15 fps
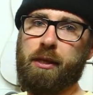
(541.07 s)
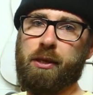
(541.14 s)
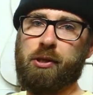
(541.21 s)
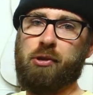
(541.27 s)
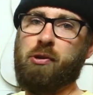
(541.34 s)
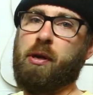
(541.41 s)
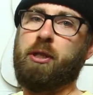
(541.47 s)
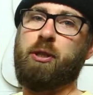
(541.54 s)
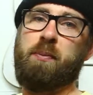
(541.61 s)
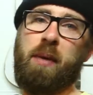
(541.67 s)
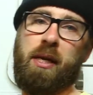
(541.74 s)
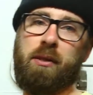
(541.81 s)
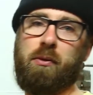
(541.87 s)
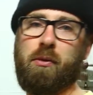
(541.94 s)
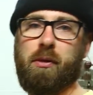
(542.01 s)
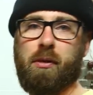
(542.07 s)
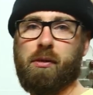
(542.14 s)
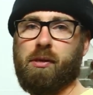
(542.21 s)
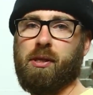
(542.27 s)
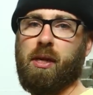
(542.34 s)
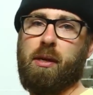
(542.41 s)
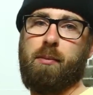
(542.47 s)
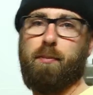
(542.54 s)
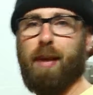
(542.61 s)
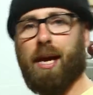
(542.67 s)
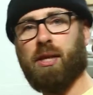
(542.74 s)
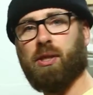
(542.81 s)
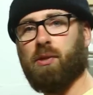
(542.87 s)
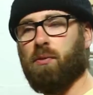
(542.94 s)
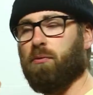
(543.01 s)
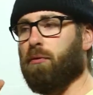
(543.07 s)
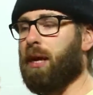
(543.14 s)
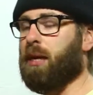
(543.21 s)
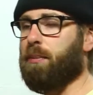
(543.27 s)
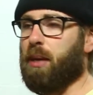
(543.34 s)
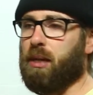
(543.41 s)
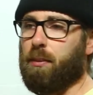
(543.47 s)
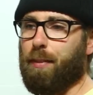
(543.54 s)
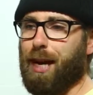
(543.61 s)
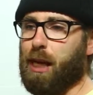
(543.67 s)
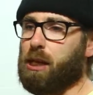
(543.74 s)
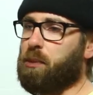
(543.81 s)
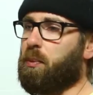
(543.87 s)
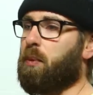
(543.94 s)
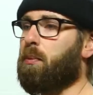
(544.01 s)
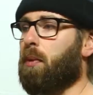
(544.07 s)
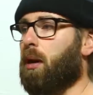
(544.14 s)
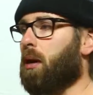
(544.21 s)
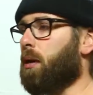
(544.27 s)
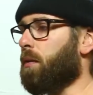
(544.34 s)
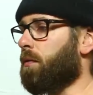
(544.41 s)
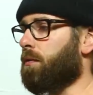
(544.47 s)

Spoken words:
instruction manual they'll say recommend a maximum of